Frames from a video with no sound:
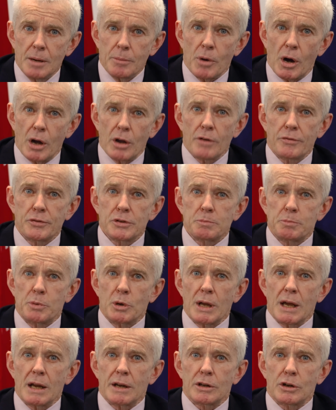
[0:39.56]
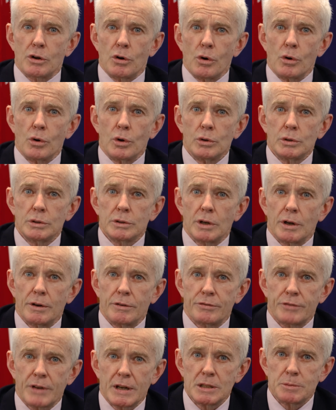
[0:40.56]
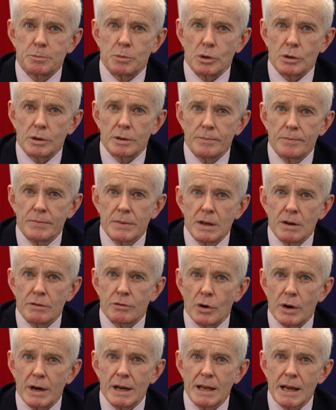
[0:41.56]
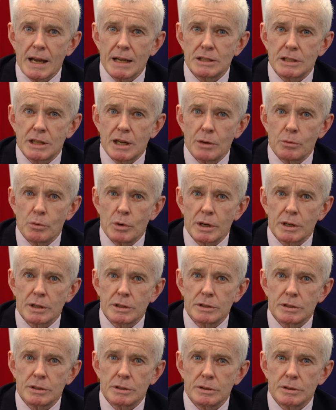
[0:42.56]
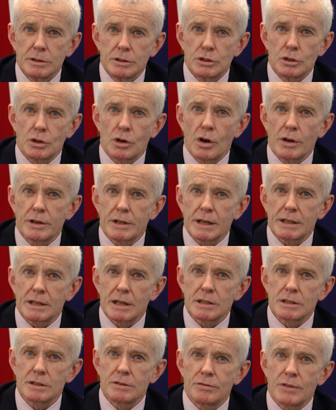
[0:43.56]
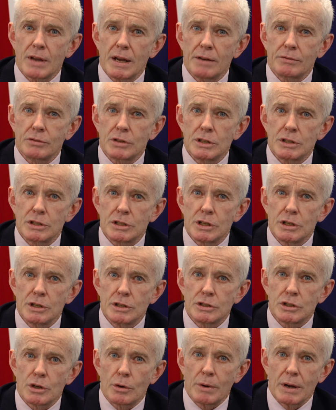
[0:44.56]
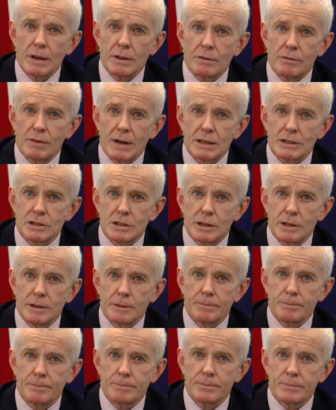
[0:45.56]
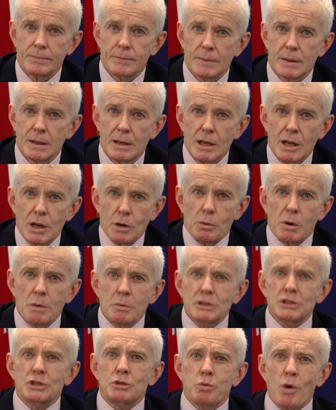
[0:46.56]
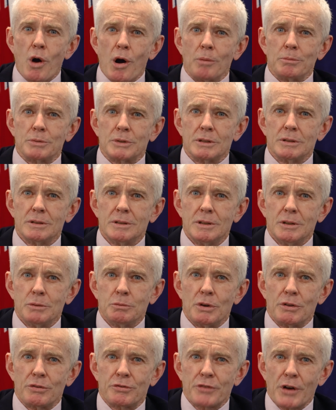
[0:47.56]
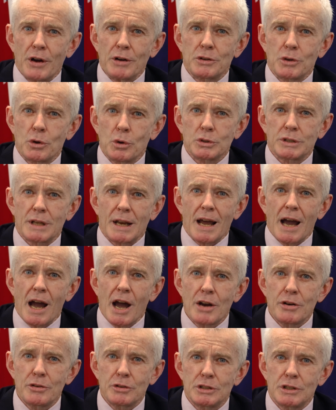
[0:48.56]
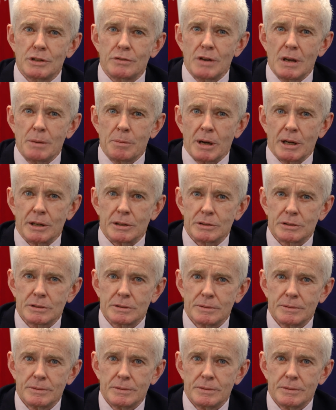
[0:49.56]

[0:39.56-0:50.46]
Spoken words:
My office put out a call on Facebook for any aged care workers to contact us if they have concerns around the vaccine. We were swamped with phone calls and hundreds of emails,